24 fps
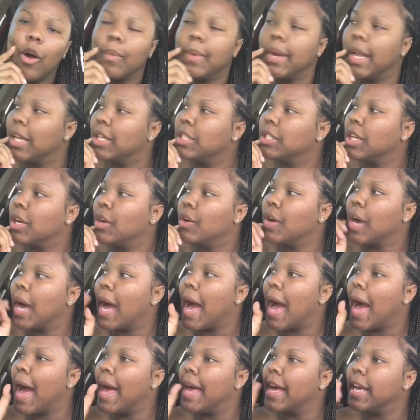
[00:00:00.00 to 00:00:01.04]
hope that y'all
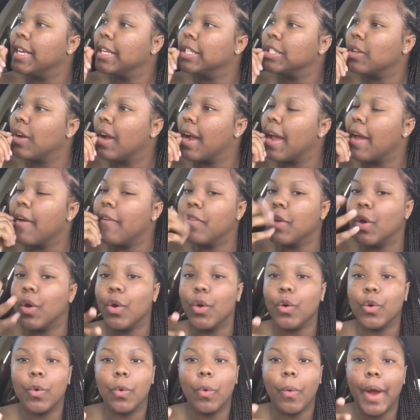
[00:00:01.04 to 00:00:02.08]
guys are having
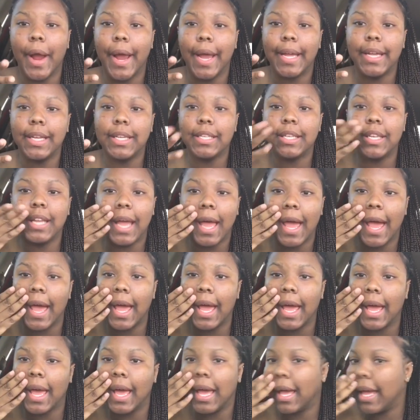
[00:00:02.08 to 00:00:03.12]
a great
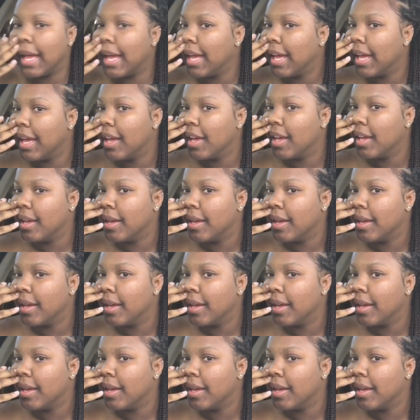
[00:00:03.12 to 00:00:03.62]
day.